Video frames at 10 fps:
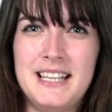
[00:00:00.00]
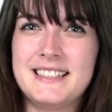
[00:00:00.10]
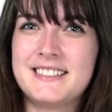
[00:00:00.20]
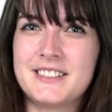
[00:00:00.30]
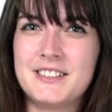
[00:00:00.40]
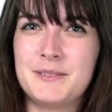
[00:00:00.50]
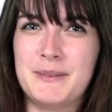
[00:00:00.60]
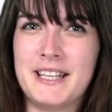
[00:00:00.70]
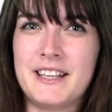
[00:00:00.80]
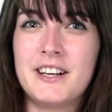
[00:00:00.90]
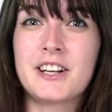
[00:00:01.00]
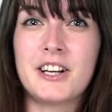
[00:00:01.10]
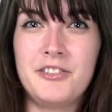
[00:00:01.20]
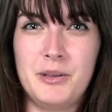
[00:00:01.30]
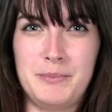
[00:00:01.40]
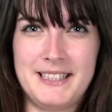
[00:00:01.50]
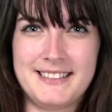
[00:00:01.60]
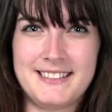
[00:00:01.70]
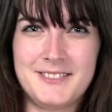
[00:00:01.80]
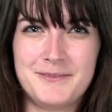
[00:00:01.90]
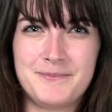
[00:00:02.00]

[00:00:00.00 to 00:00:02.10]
Excuse me, a coffee please.